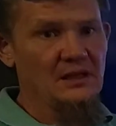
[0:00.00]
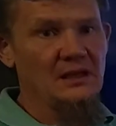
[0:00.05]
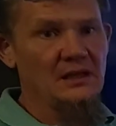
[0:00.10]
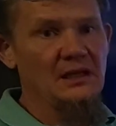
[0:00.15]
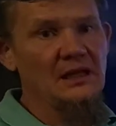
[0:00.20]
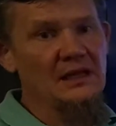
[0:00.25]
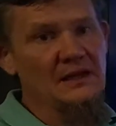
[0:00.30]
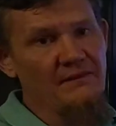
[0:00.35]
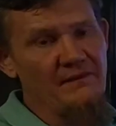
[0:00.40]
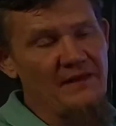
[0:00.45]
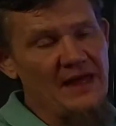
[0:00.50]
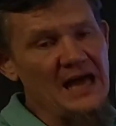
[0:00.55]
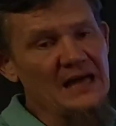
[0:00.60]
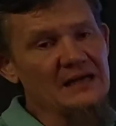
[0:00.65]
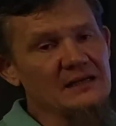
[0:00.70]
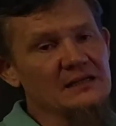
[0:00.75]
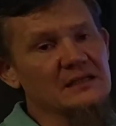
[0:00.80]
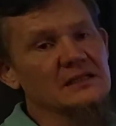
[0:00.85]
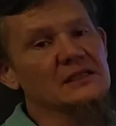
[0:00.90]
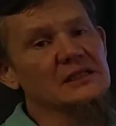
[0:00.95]
In that
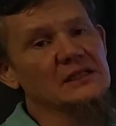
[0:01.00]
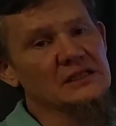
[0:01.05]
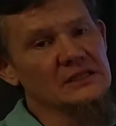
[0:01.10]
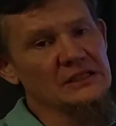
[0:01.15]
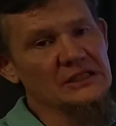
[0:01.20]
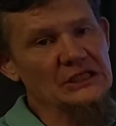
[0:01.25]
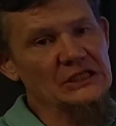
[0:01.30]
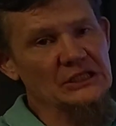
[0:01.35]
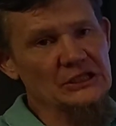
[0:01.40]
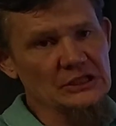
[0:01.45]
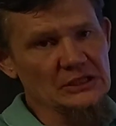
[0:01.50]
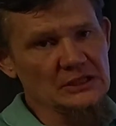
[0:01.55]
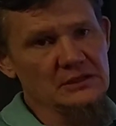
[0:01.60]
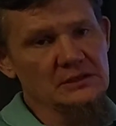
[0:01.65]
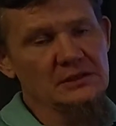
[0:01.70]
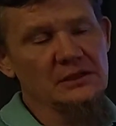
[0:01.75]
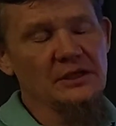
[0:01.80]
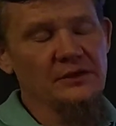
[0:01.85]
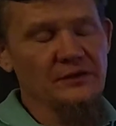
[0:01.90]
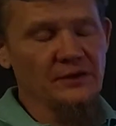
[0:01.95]
year,
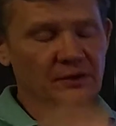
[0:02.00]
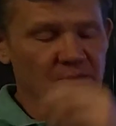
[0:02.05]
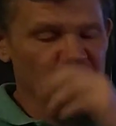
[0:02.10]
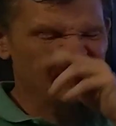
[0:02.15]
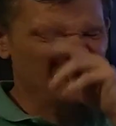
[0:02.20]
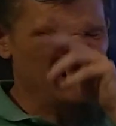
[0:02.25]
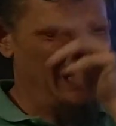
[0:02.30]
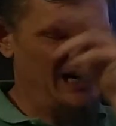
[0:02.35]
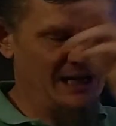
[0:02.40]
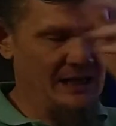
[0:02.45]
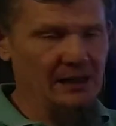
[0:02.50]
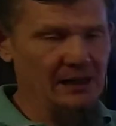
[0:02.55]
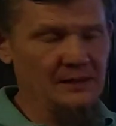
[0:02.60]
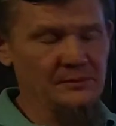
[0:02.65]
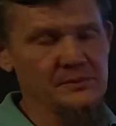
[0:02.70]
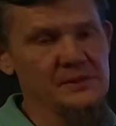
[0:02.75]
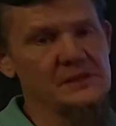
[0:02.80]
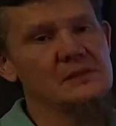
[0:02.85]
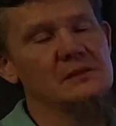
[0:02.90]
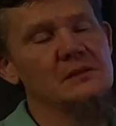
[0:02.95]
in those
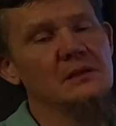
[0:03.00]
times,